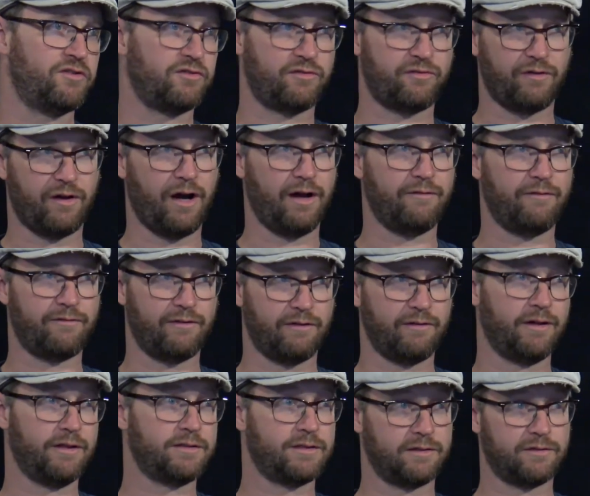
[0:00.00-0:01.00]
There's five
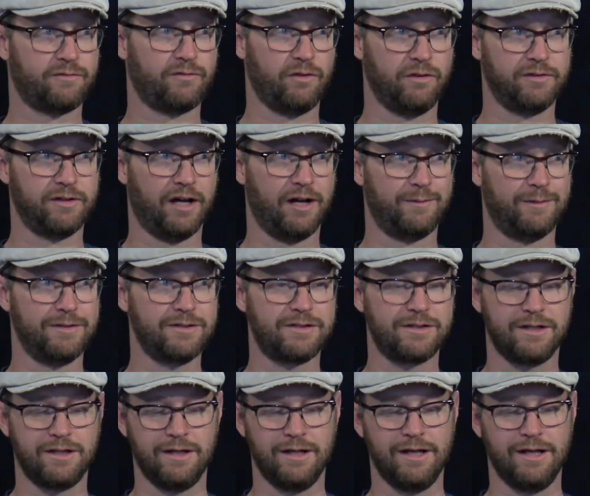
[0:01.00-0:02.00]
of us as full
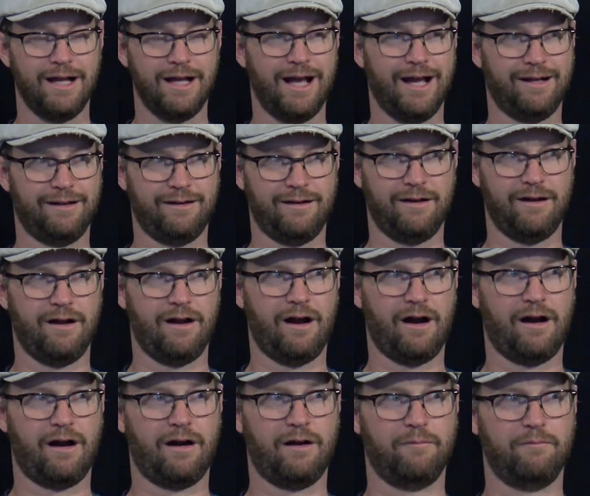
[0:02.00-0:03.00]
timers, and
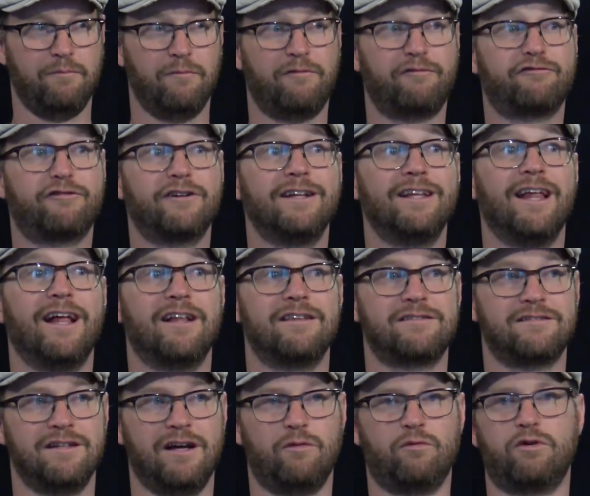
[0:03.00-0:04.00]
our
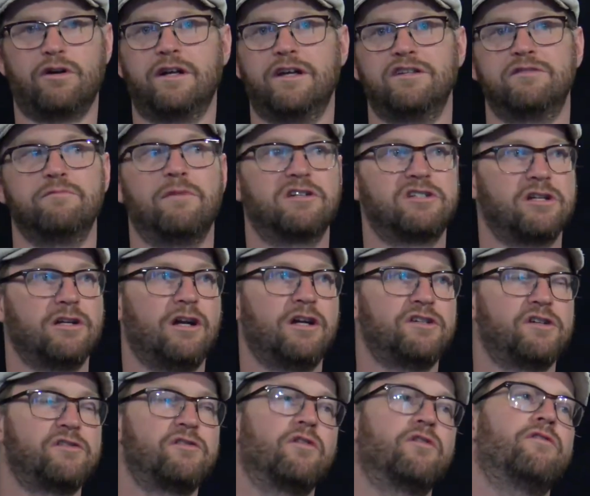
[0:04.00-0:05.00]
freelance network is much
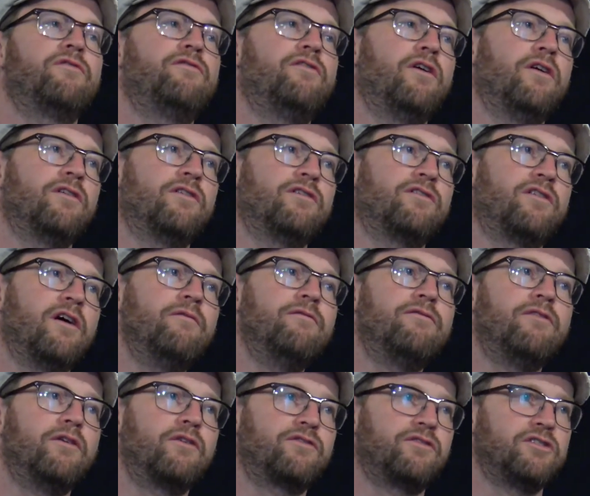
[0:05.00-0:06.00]
larger. So the fo- there's some
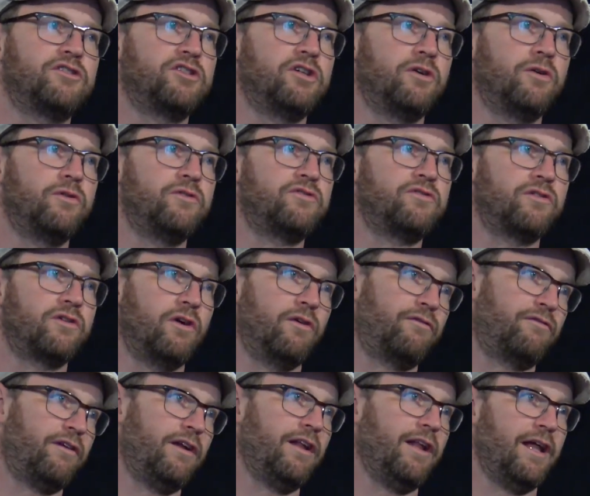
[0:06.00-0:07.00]
folks that chose to go
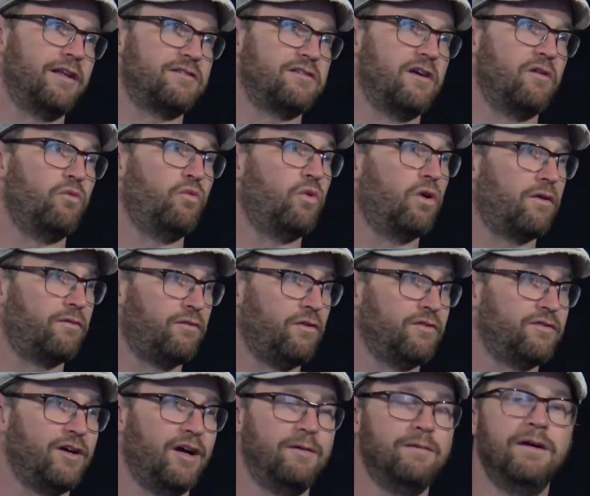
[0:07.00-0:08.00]
freelance that were
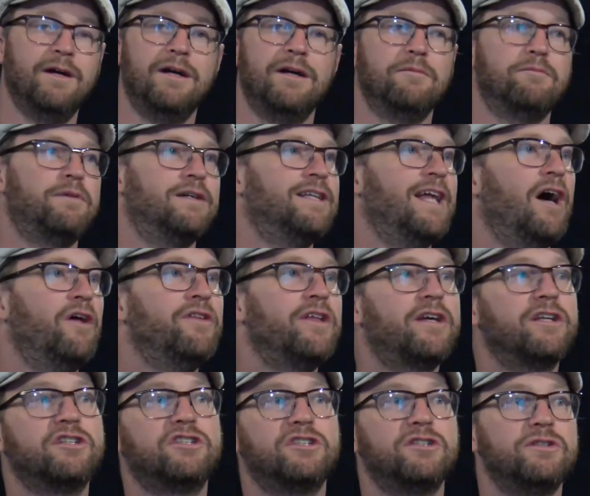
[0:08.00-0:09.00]
full time, but now they
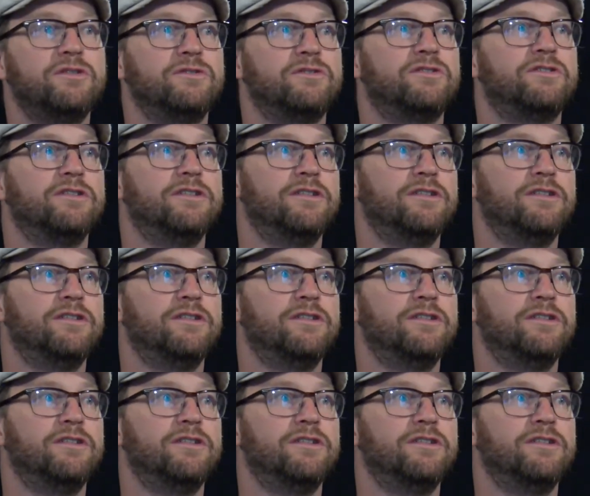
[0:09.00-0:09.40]
can choose